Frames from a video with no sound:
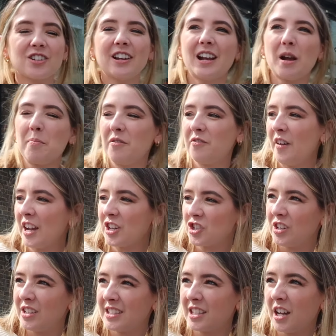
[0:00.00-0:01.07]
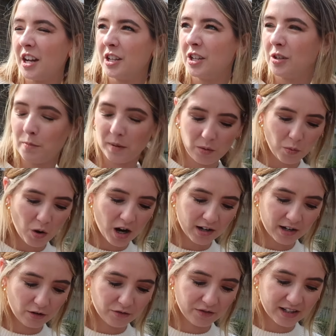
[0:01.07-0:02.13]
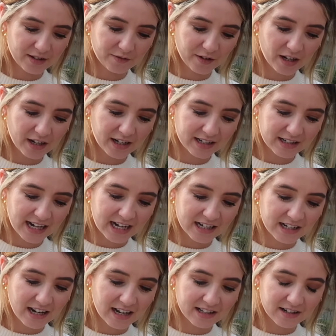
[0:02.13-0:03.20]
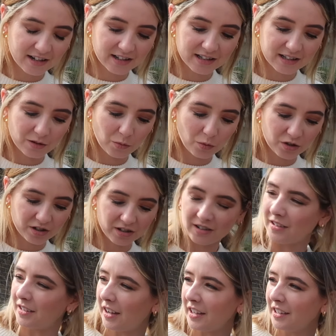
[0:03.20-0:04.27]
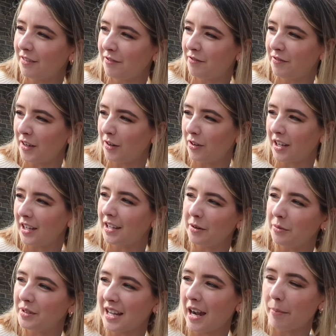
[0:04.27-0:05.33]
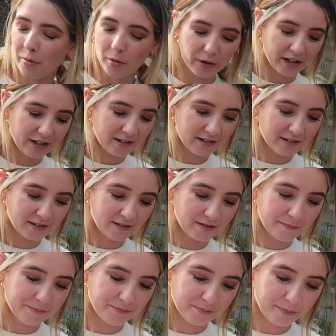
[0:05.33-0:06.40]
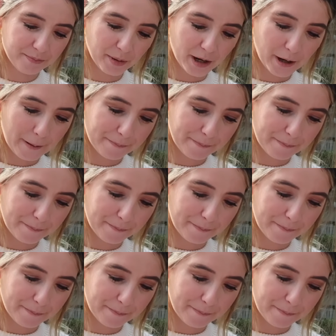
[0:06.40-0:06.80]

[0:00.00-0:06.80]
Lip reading: like a perfectionist that I could be working on this for like 10 years and I still wouldn't like feel like it was at a point. But